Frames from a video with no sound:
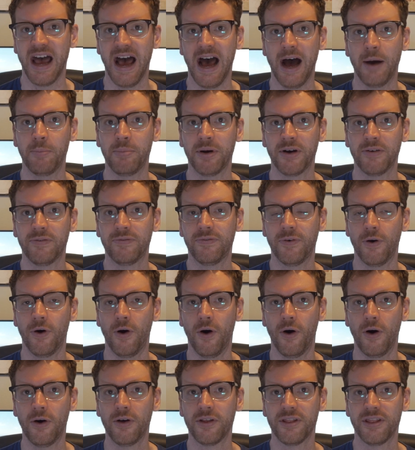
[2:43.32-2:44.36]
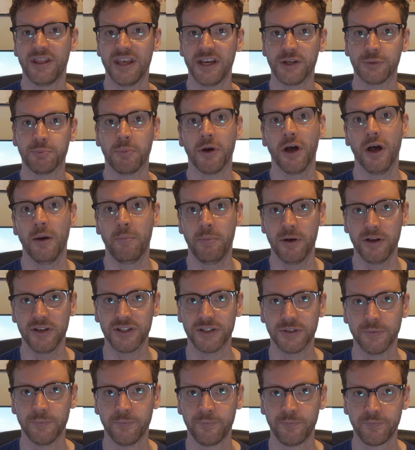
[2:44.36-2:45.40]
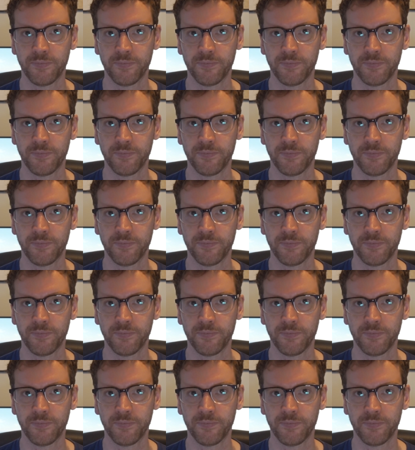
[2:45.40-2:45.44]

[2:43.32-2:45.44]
app for this purpose.